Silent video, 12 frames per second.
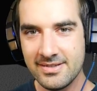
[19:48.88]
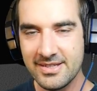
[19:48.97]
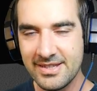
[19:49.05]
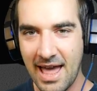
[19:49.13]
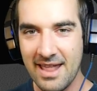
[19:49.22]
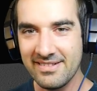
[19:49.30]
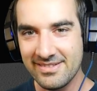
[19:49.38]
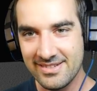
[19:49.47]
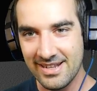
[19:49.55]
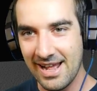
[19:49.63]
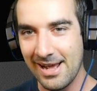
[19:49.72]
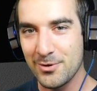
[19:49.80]
did that
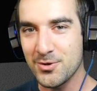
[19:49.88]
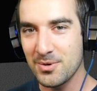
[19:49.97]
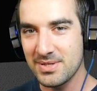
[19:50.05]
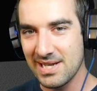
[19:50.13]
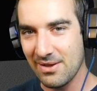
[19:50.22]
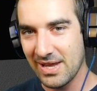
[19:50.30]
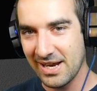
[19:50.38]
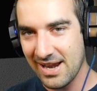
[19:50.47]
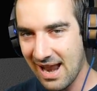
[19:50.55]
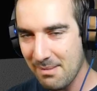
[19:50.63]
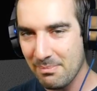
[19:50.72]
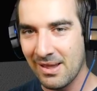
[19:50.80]
did that outro sound like a
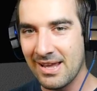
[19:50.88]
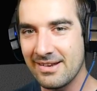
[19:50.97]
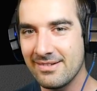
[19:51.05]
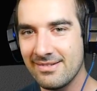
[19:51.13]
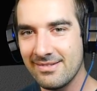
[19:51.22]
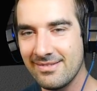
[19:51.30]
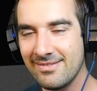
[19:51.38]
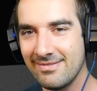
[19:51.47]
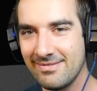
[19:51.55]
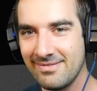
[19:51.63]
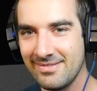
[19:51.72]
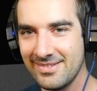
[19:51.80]
night blight?
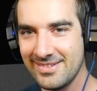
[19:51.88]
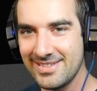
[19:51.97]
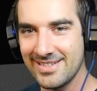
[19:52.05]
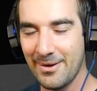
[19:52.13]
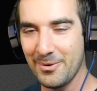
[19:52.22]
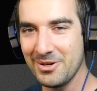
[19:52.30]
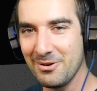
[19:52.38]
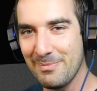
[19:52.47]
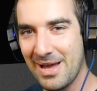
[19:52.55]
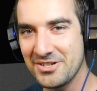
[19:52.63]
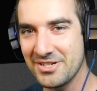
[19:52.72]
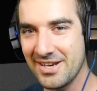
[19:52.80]
Is that what you
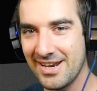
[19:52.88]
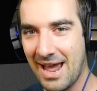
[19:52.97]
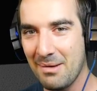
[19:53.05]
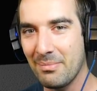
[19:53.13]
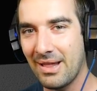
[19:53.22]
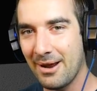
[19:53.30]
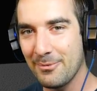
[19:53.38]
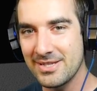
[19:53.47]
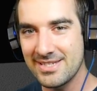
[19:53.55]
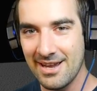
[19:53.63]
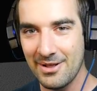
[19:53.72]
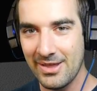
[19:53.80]
imagine a night blight
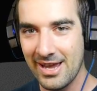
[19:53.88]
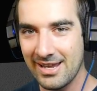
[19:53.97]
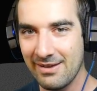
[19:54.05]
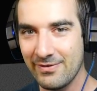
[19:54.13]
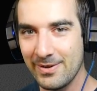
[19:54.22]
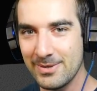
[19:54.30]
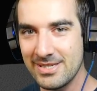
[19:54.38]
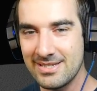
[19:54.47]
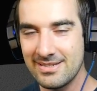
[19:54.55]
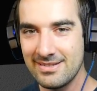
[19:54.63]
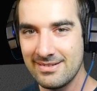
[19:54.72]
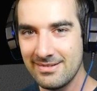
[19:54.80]
would sound like if he
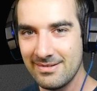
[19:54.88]
was